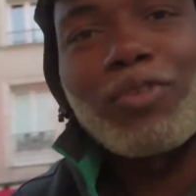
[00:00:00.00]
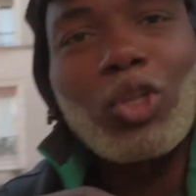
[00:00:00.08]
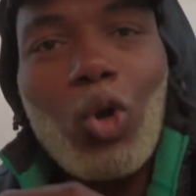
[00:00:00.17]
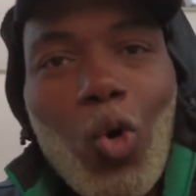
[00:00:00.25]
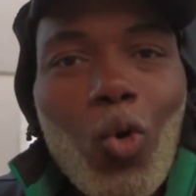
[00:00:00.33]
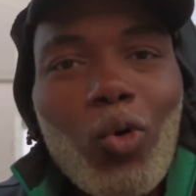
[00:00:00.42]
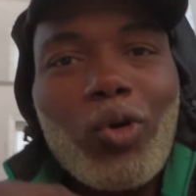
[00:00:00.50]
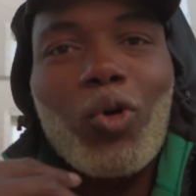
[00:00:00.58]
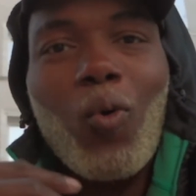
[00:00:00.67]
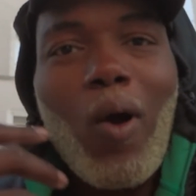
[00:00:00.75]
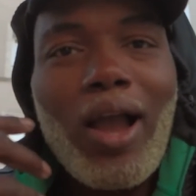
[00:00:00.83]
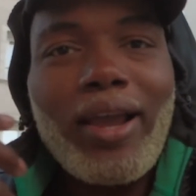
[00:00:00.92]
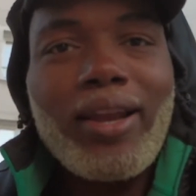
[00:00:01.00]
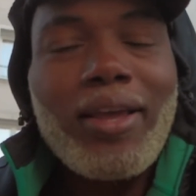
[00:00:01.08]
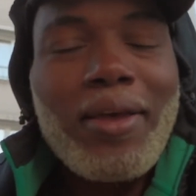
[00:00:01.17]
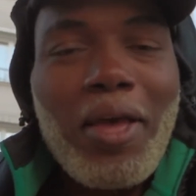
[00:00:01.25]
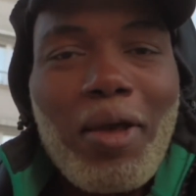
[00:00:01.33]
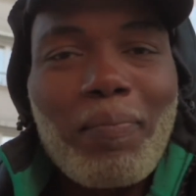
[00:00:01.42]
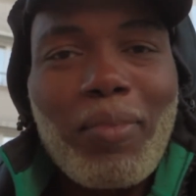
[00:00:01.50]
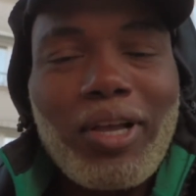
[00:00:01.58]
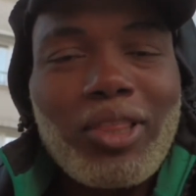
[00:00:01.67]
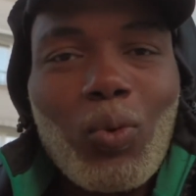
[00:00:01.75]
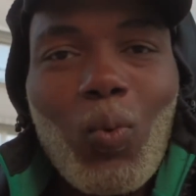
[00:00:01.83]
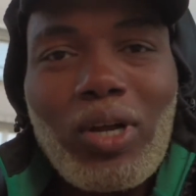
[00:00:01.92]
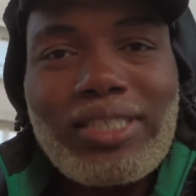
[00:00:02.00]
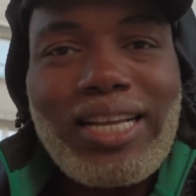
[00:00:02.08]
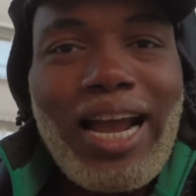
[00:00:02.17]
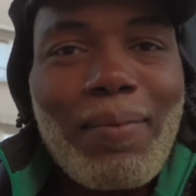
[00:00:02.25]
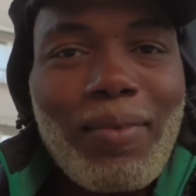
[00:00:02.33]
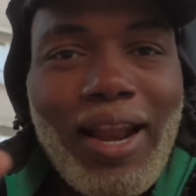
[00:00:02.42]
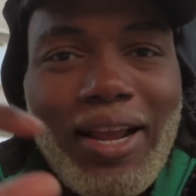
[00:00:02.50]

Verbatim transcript: in the corner, quiet. But the one time that I